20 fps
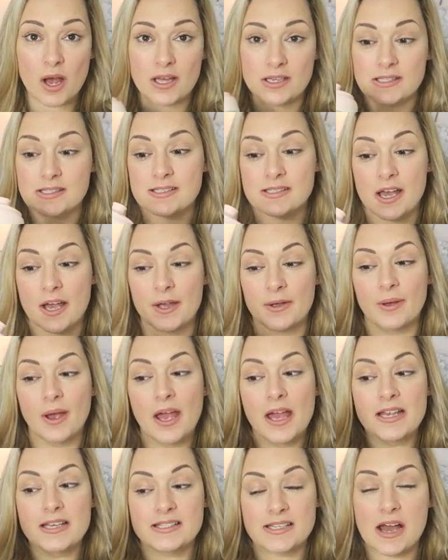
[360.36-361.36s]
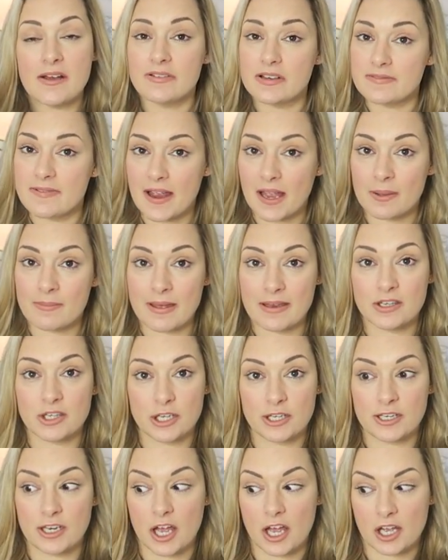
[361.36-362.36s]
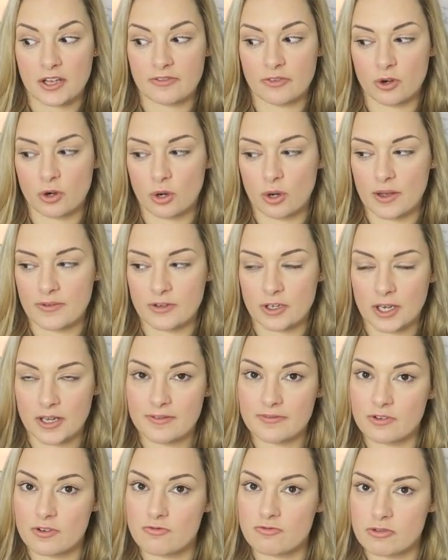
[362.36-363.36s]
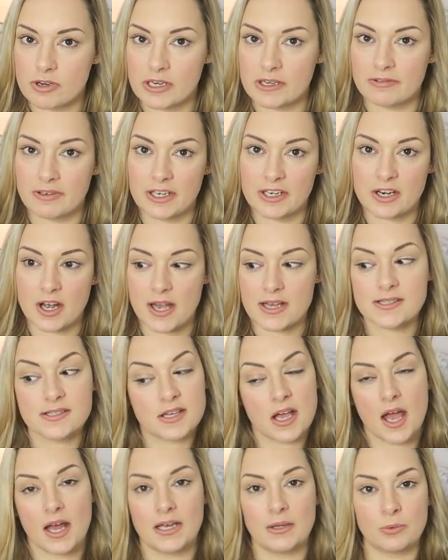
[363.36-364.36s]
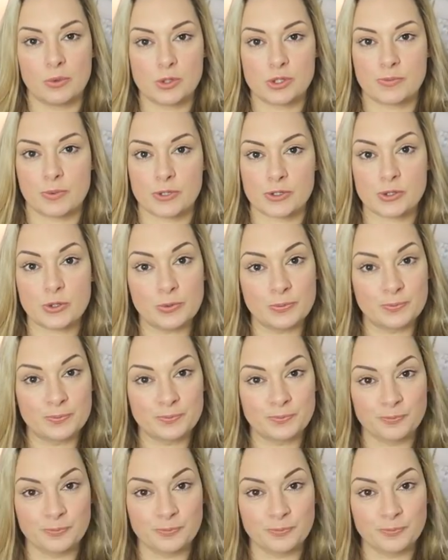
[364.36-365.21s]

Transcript: ones so definitely recommend new look for if you're looking for a really really nice girly water bottle